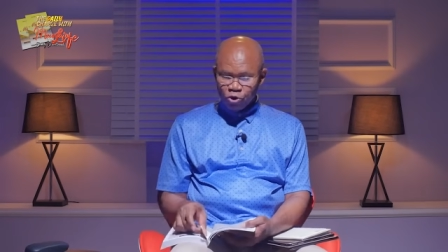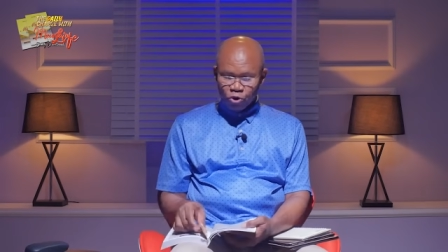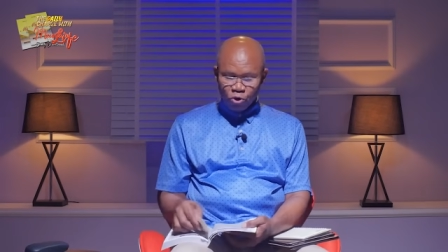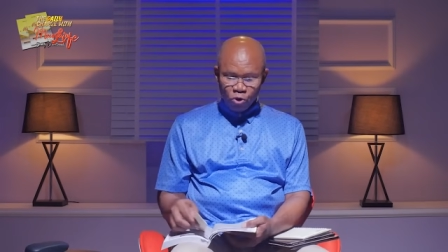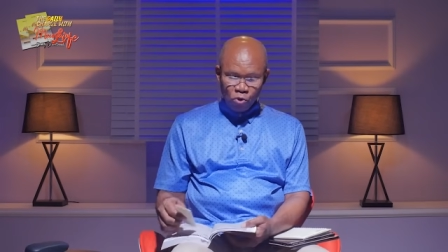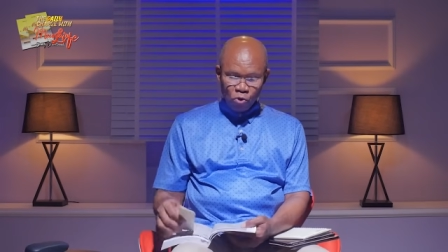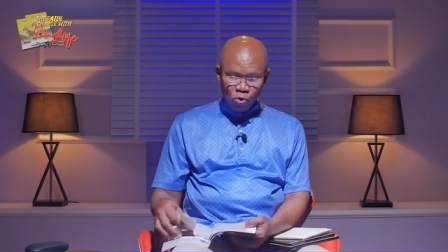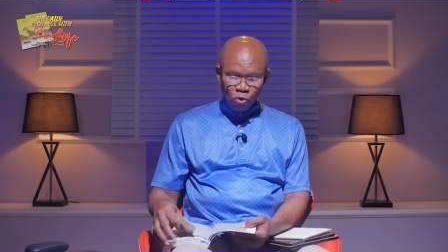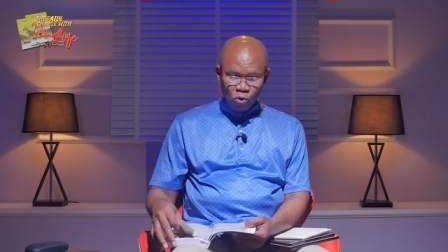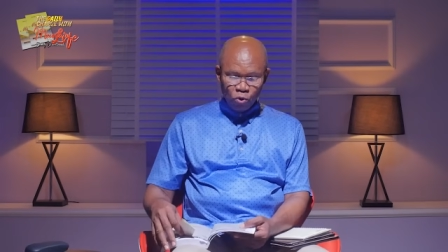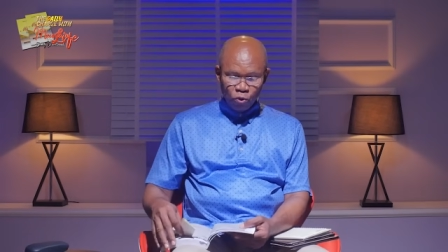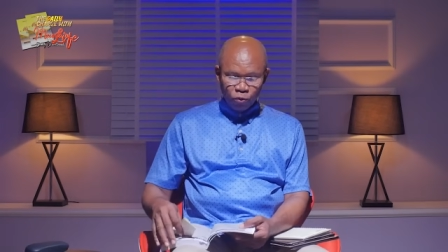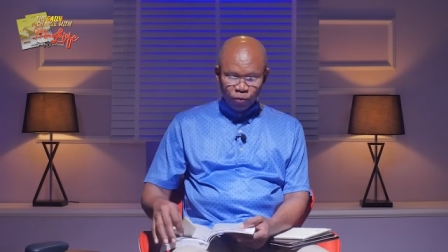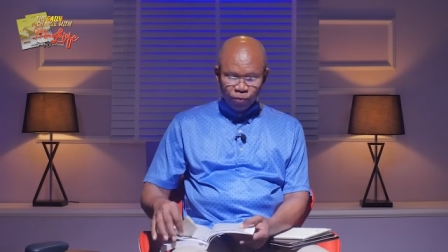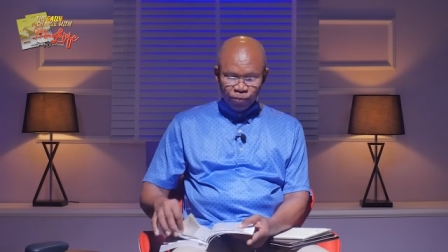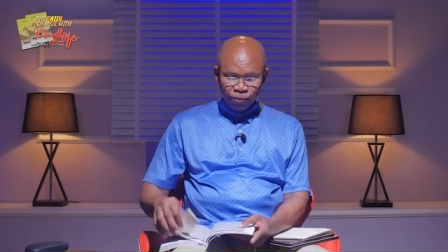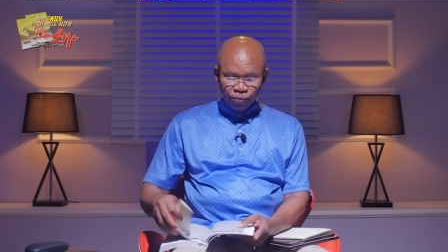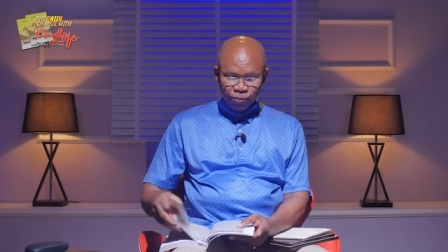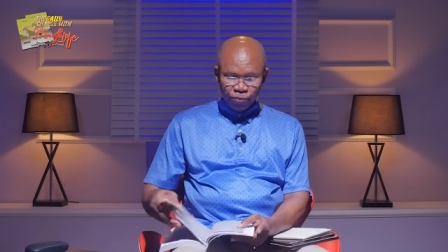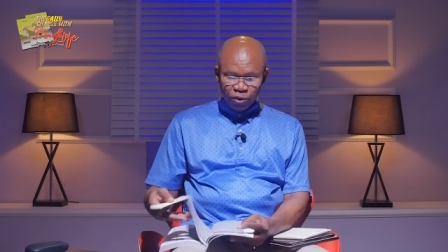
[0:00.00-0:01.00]
to
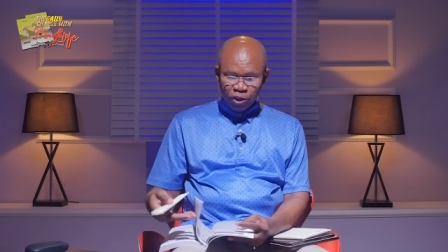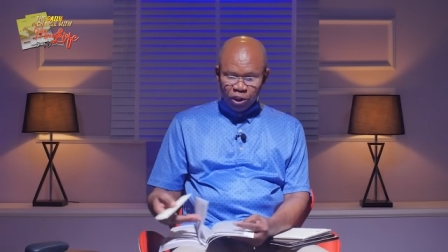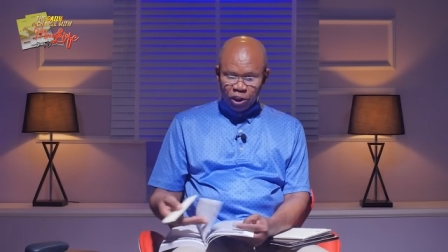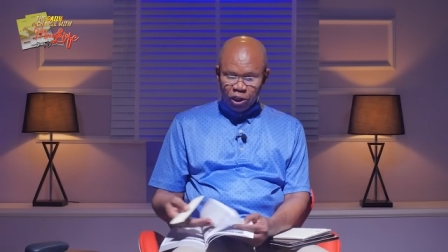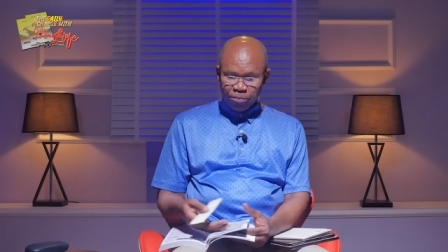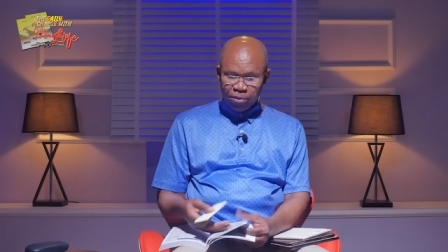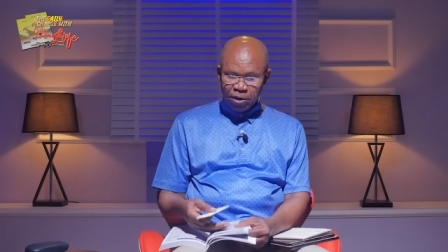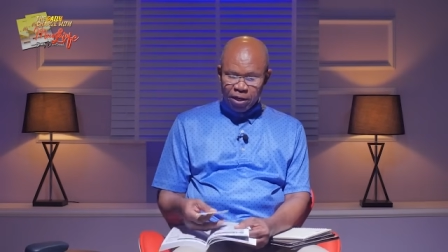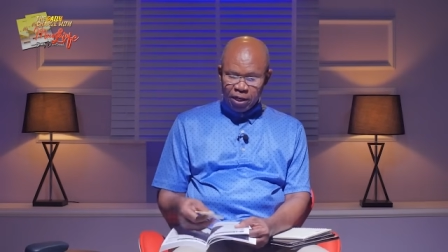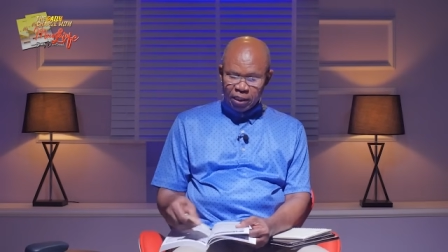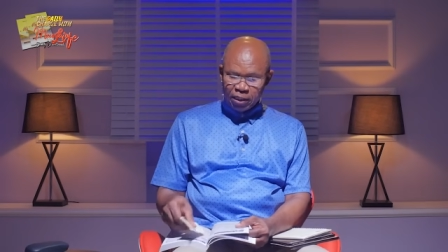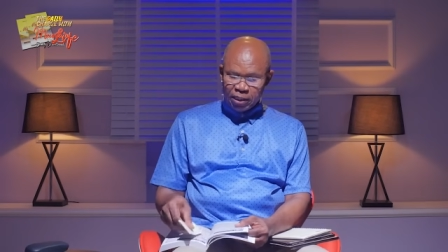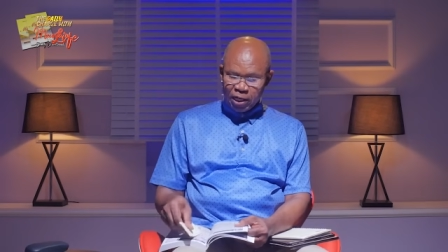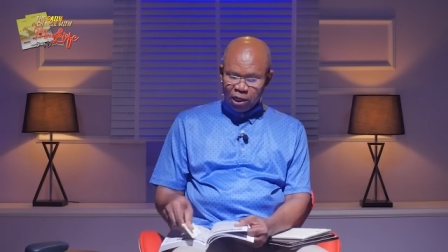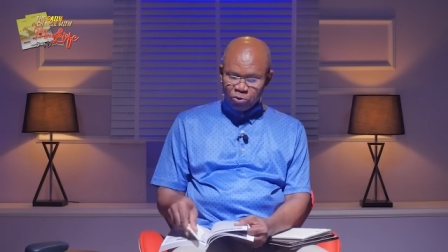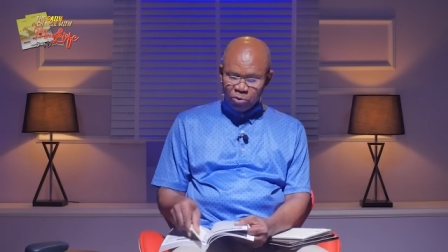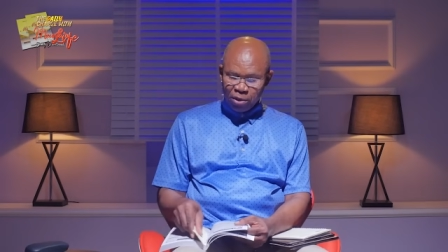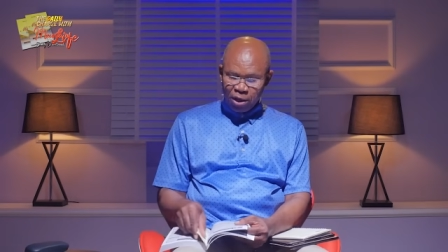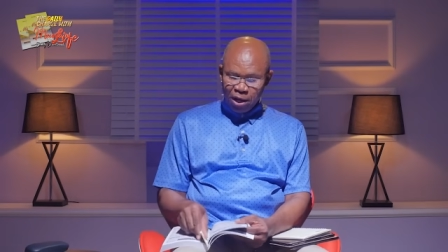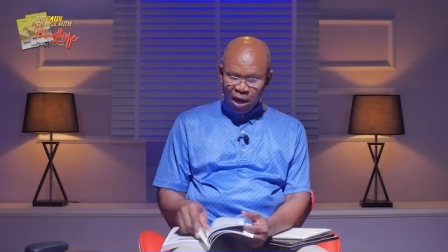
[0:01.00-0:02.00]
the place
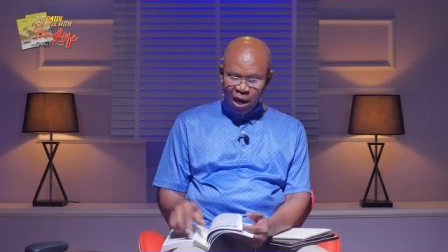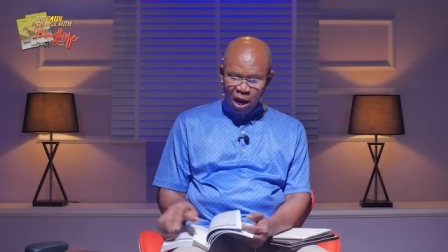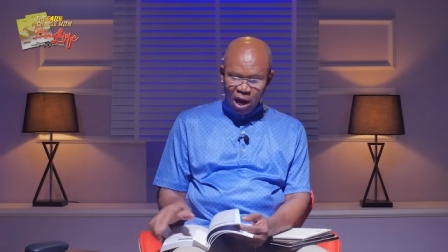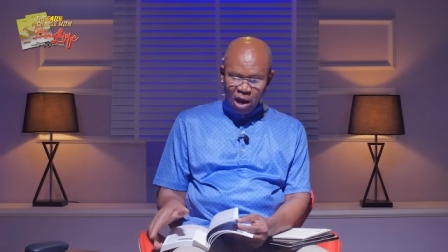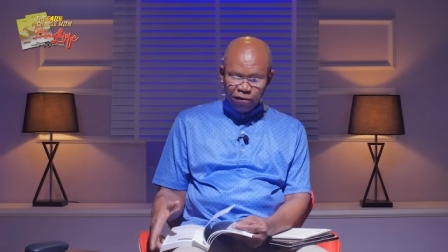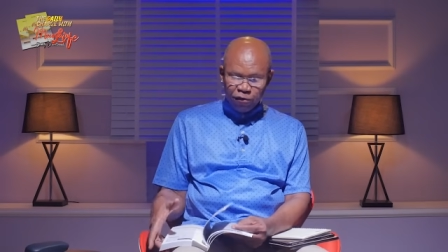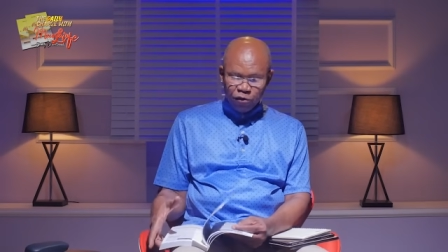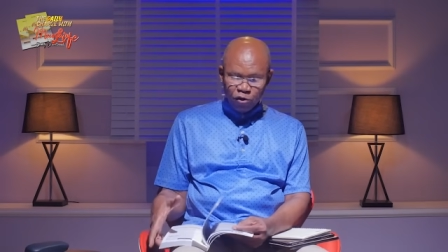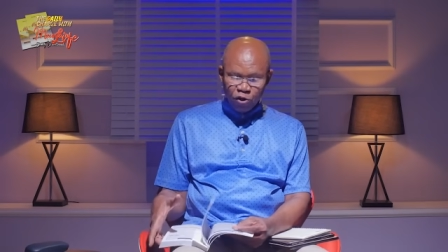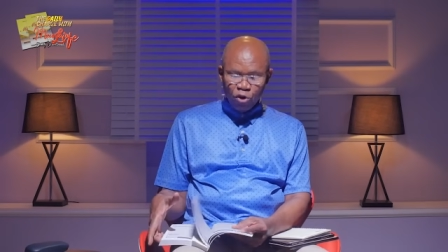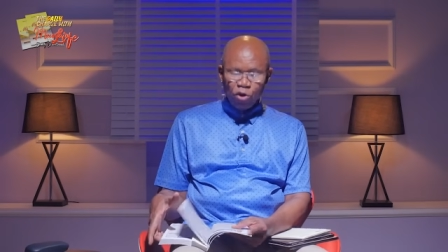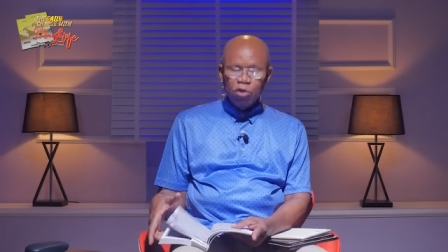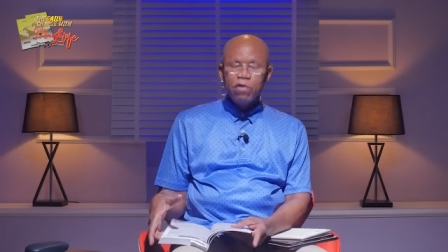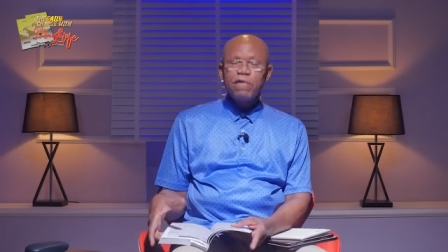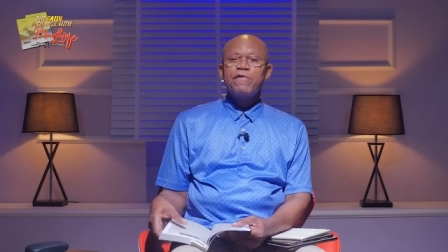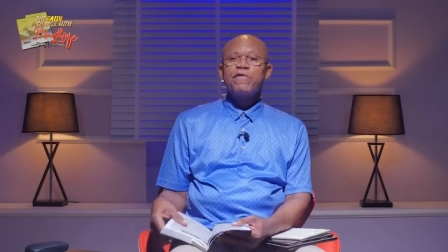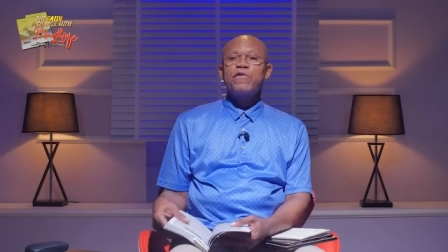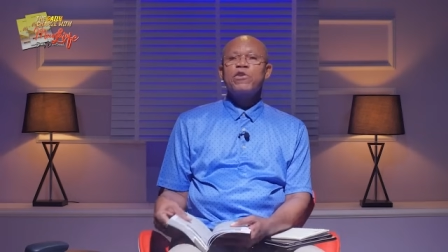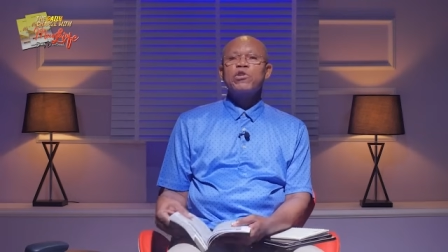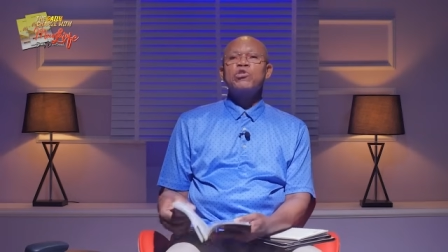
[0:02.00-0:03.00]
that we have
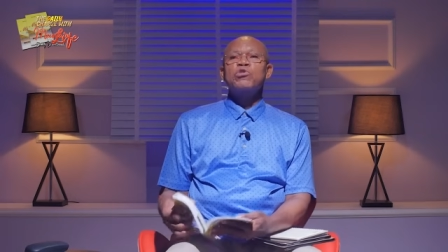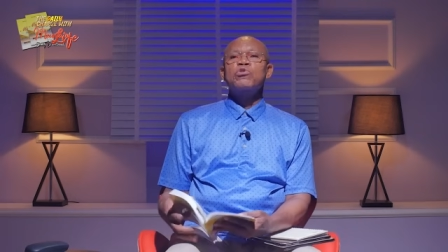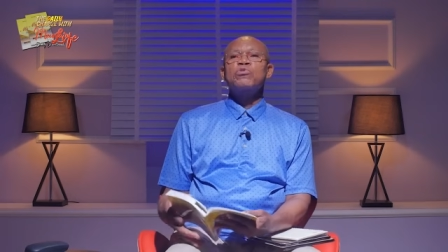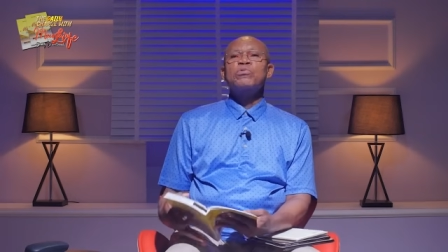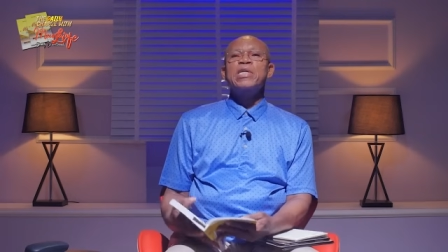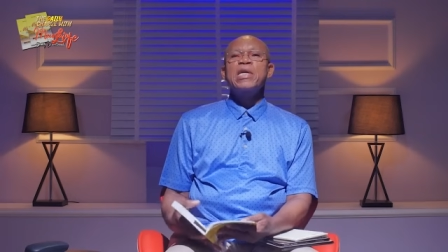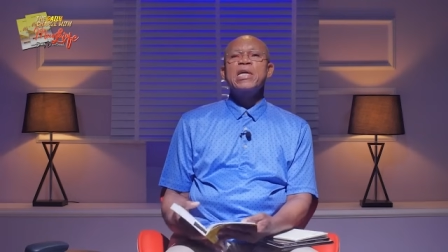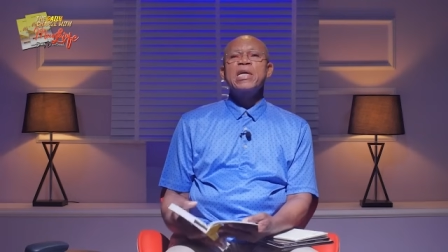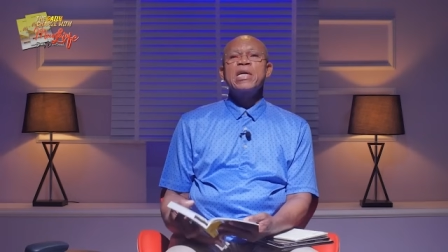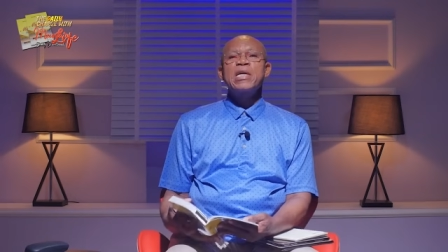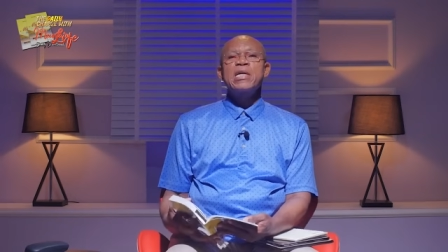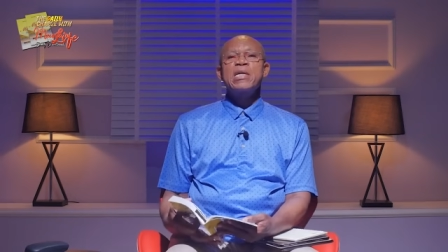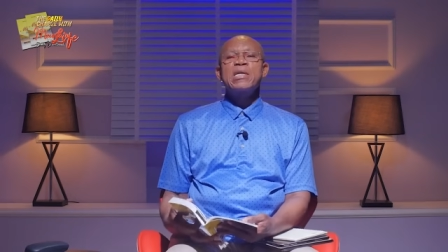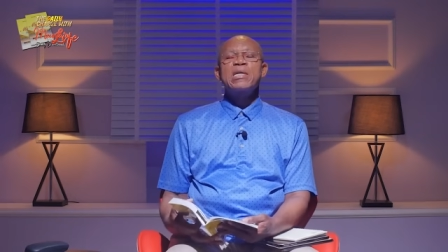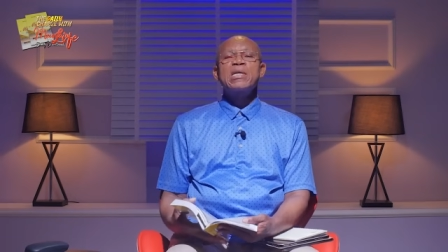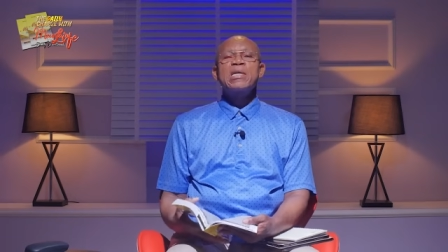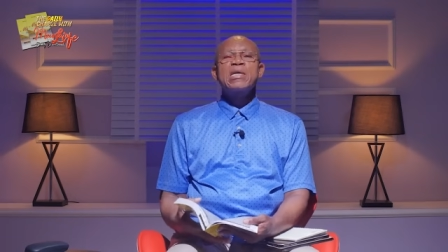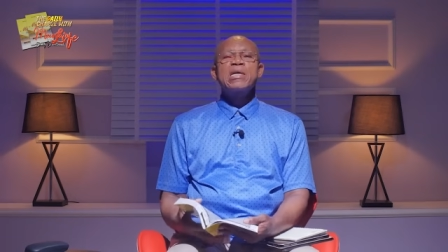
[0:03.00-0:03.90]
for today,